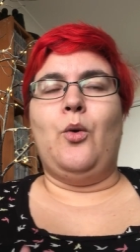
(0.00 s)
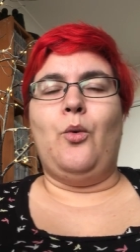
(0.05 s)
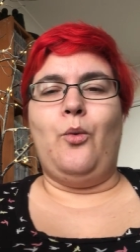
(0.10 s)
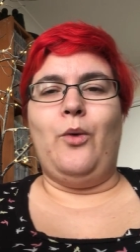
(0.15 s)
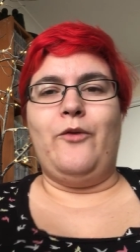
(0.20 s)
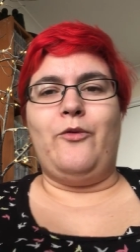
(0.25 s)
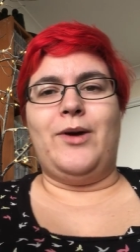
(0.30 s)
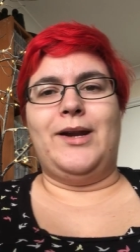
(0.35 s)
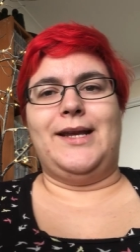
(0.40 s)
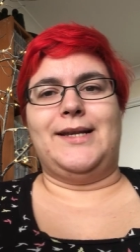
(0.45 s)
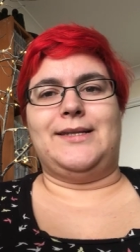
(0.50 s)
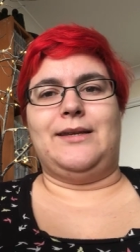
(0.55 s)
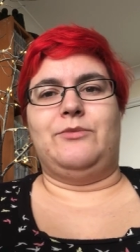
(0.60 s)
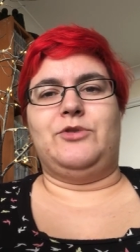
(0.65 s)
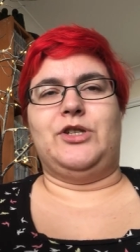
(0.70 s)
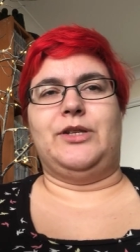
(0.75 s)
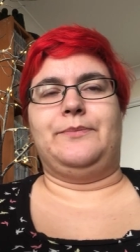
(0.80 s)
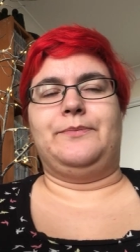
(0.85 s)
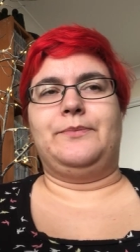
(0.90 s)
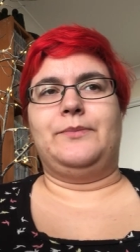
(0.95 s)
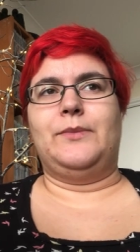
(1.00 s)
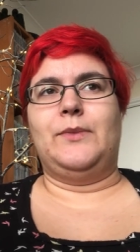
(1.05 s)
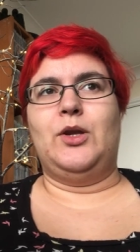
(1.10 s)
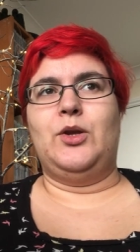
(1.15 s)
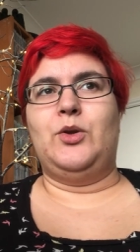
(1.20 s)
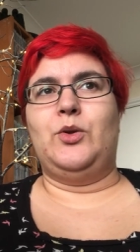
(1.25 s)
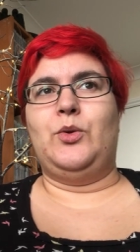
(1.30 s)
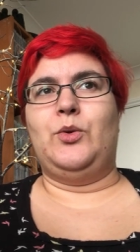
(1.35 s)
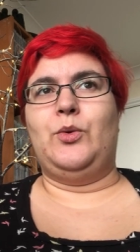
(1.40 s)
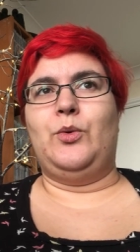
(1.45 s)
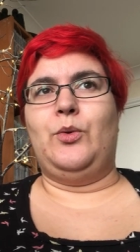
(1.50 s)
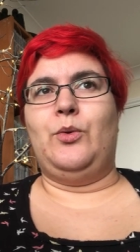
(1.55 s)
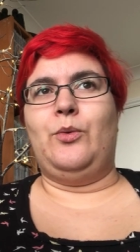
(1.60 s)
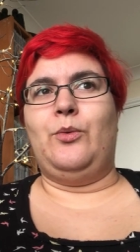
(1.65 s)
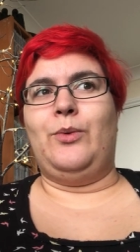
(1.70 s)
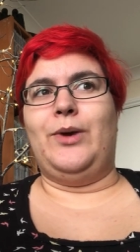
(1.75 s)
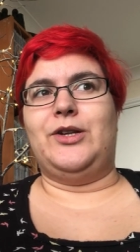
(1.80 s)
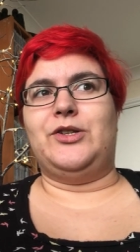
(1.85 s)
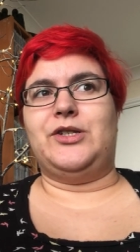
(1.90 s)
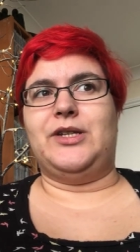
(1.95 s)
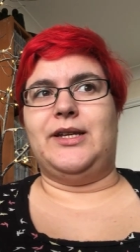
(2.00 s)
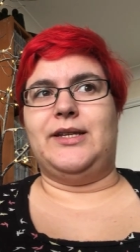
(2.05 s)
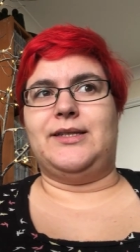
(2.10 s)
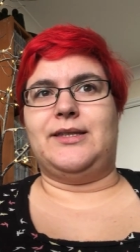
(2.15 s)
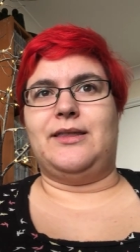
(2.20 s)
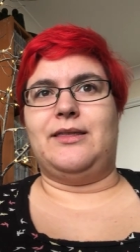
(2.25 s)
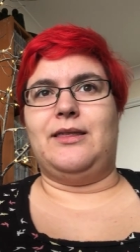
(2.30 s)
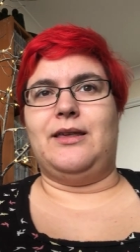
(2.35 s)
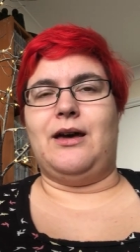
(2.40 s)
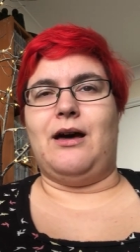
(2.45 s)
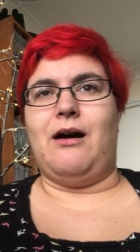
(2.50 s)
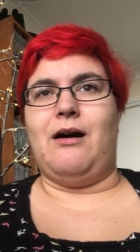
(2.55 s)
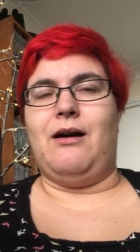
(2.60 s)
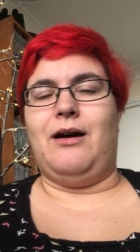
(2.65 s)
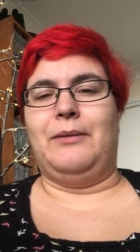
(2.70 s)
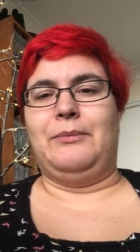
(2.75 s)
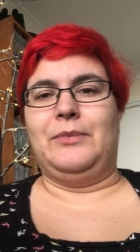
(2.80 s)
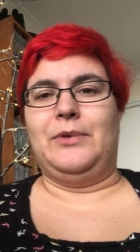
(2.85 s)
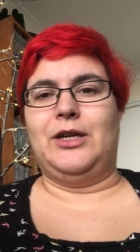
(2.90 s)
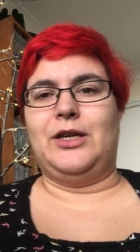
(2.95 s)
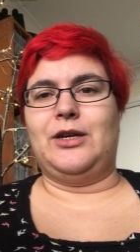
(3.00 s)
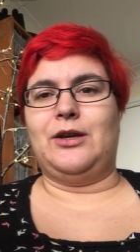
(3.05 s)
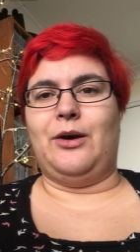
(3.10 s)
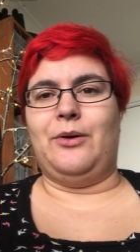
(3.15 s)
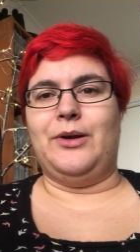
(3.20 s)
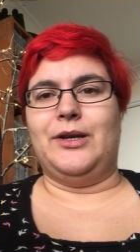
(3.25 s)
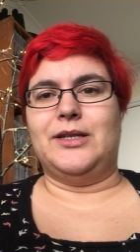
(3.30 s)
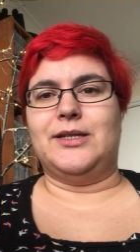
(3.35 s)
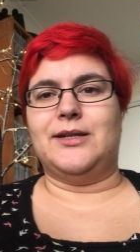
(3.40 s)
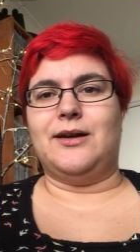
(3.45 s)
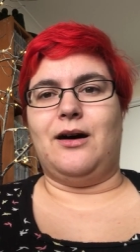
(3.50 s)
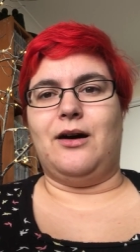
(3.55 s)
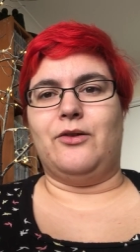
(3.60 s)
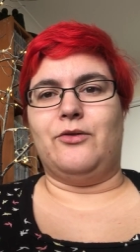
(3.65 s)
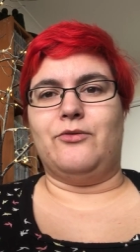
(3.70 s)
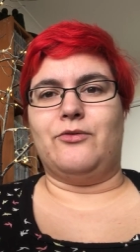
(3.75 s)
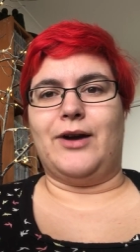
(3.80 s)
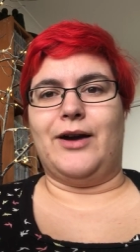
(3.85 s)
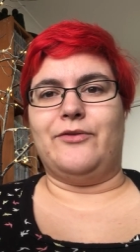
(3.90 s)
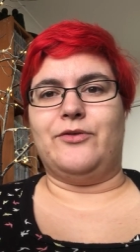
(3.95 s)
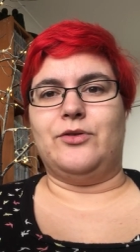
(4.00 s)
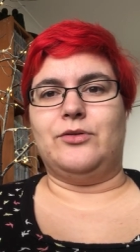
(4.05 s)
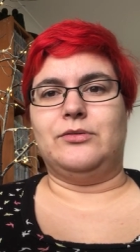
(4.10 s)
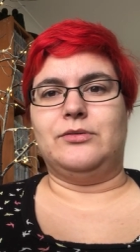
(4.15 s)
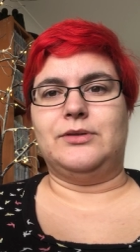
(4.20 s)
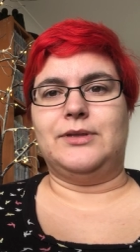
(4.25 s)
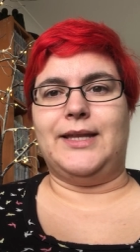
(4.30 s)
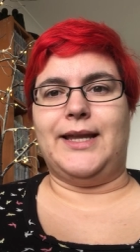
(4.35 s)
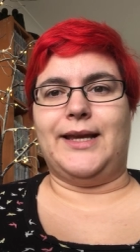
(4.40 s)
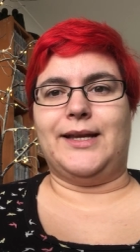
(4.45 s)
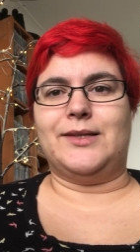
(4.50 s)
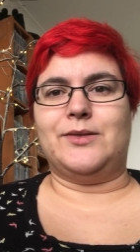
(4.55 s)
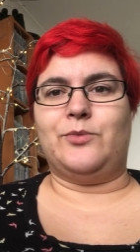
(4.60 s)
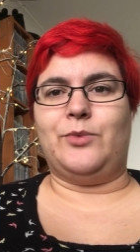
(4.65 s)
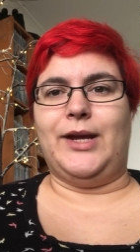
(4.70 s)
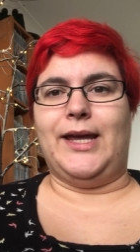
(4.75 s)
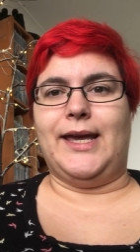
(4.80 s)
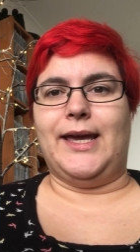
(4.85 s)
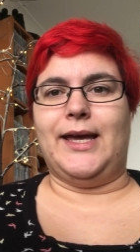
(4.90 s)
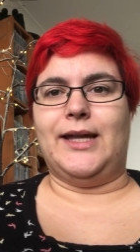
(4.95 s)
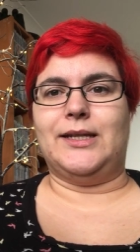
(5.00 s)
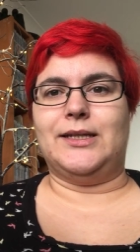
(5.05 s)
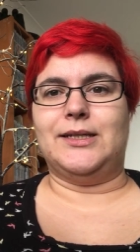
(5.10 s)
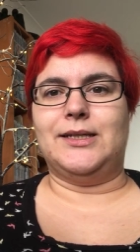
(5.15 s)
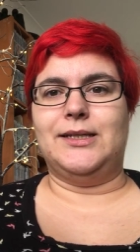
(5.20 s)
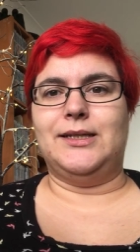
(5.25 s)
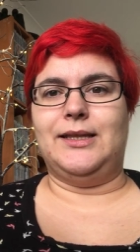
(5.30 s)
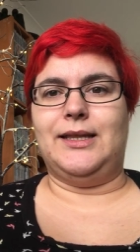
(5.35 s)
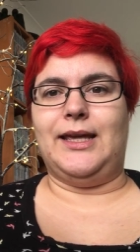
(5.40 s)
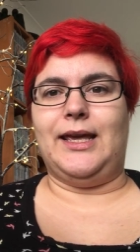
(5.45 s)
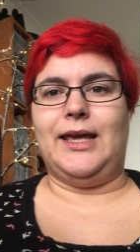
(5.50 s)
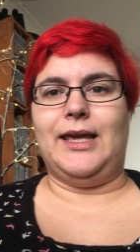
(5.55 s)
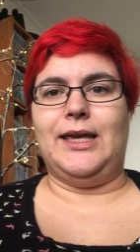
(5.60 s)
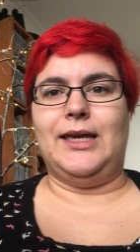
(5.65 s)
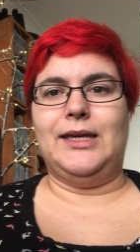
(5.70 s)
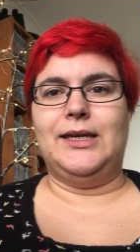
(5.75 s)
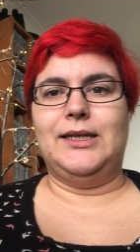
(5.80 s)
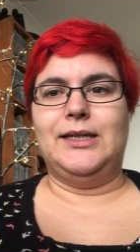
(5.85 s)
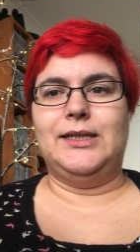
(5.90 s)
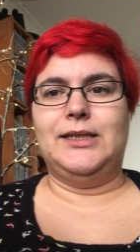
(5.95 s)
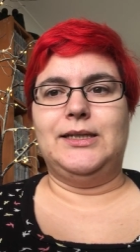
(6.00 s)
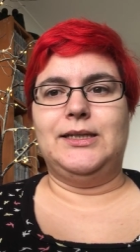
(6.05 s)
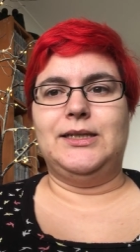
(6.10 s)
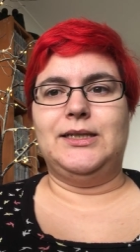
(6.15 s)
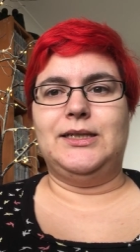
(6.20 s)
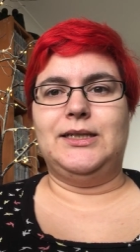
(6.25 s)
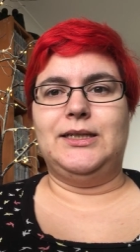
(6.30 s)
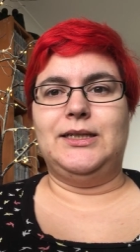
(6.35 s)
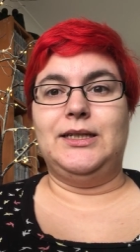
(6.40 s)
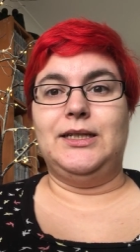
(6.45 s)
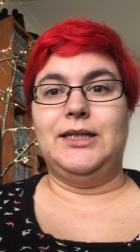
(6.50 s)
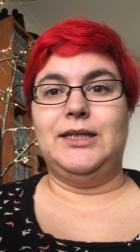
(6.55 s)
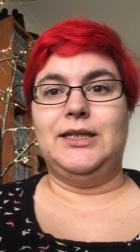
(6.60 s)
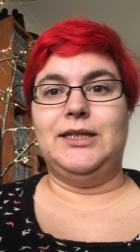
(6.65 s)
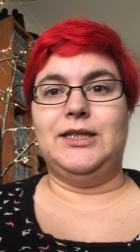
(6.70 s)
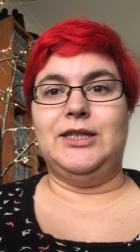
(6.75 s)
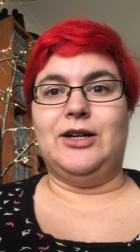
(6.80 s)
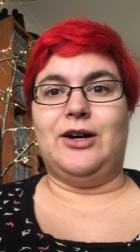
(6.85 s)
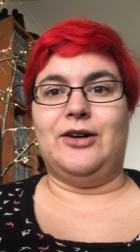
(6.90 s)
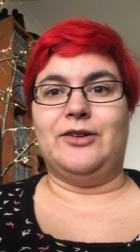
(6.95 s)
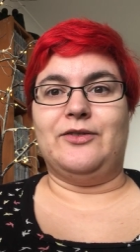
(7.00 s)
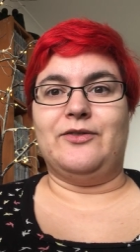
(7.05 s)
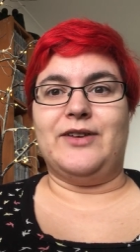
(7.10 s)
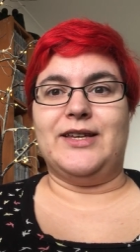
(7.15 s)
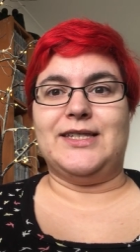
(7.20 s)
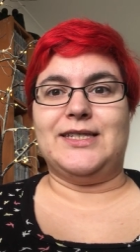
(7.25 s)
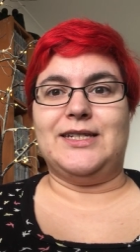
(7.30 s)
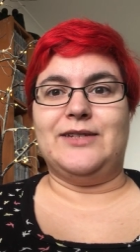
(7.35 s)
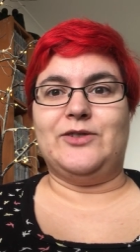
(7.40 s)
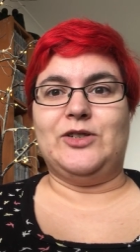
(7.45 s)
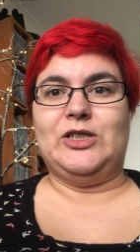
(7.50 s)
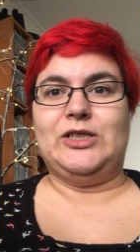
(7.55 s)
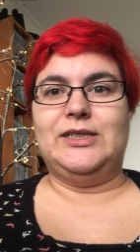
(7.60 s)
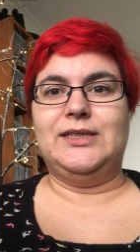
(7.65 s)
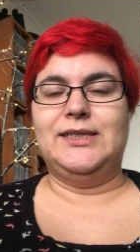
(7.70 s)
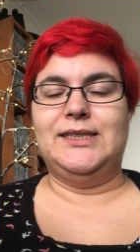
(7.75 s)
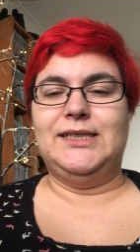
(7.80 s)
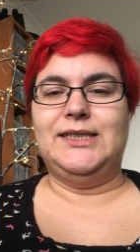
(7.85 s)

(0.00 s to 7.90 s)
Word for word: with one exception, which is that I'm going to unravel next weekend the yarn festival.